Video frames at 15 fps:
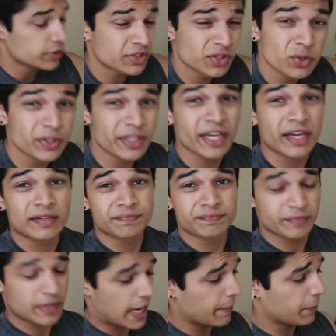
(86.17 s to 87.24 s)
So yeah,
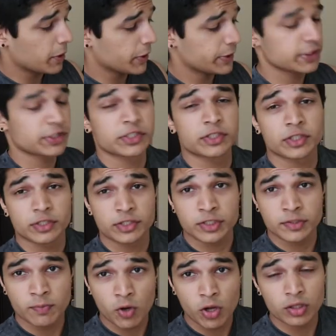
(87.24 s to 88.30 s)
I bought this
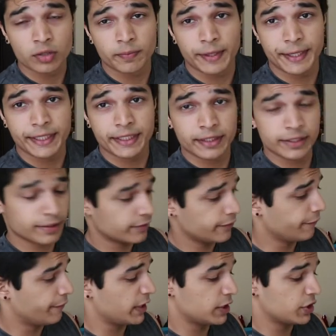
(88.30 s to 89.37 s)
smaller mic,
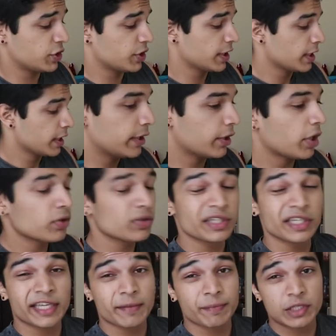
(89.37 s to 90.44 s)
which not
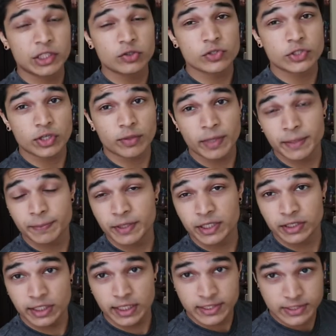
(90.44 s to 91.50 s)
only can be used on my
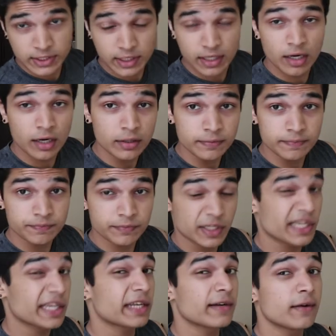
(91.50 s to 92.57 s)
big DSLR,
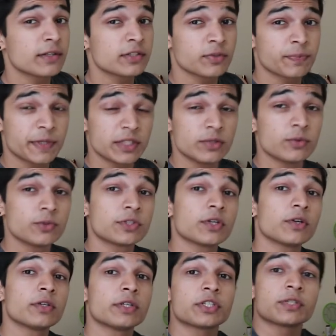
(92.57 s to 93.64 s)
it can also be used
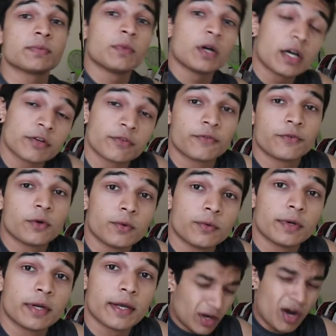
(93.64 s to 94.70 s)
on a
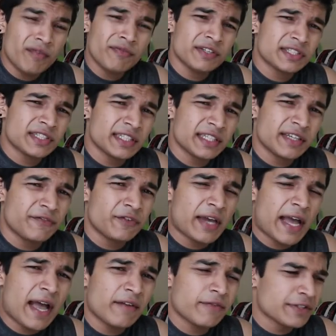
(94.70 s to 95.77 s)
smartphone. Obviously, if you
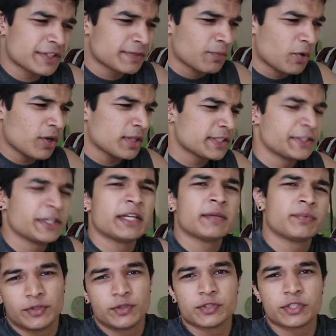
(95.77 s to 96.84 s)
have a small
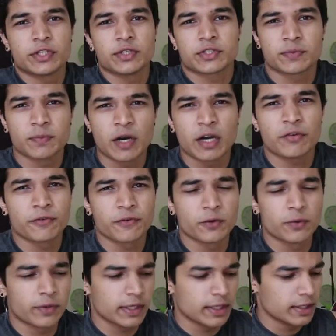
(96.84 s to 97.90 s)
setup using your
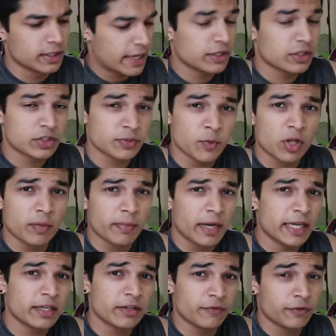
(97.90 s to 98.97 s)
smartphone and a small
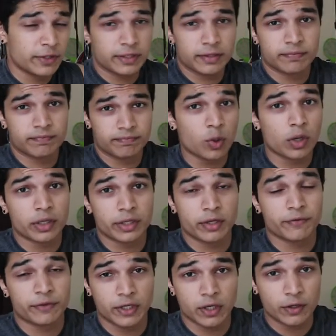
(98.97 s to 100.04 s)
mic for the quality
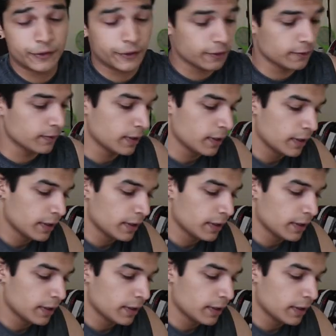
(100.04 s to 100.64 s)
of the audio,